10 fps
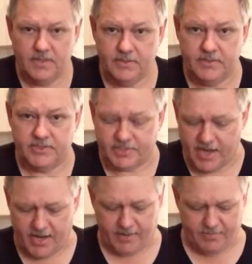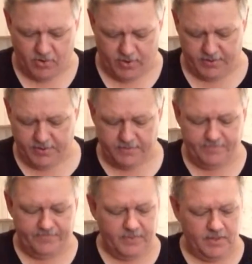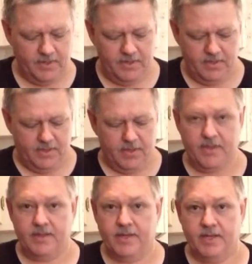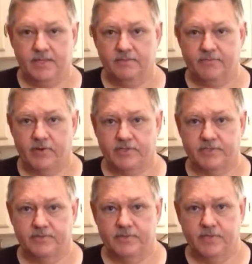the stock part. In the first